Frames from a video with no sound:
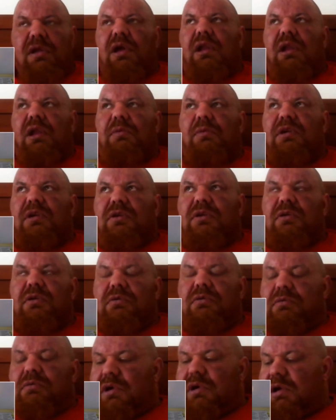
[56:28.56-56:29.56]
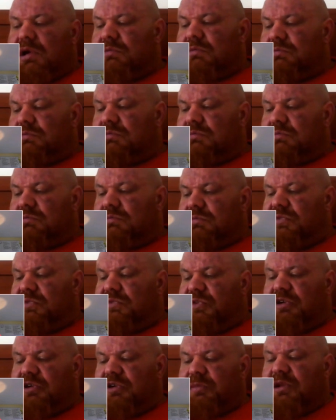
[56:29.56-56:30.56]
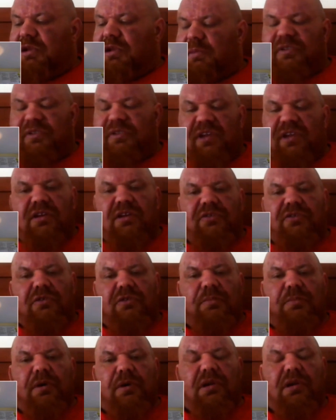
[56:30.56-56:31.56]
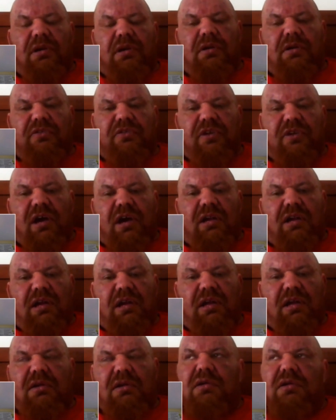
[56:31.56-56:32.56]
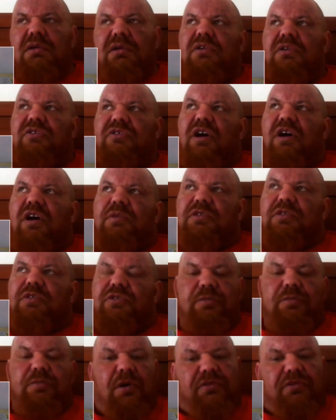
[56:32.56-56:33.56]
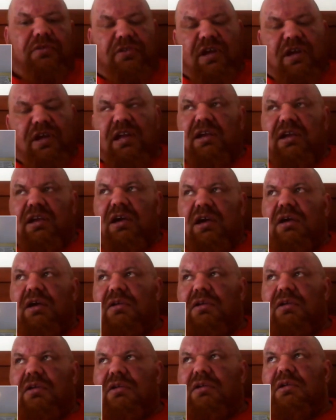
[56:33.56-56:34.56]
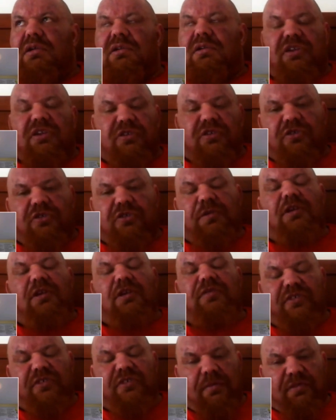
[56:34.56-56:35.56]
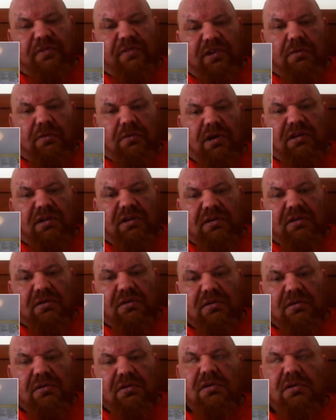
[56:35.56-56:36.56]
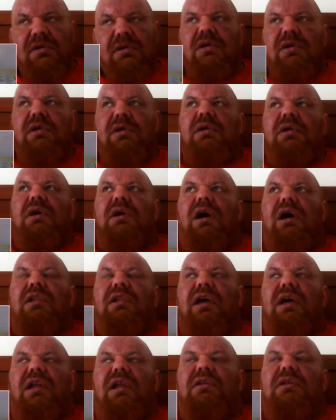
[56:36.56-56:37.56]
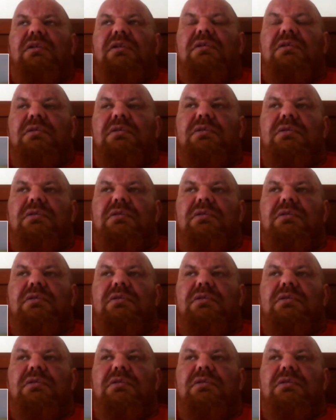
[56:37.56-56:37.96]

And I'm going to do 300 milligrams of DECA Durabolin alongside it. So I bought 2 bottles of DECA. That's cost me another 70 quid. And then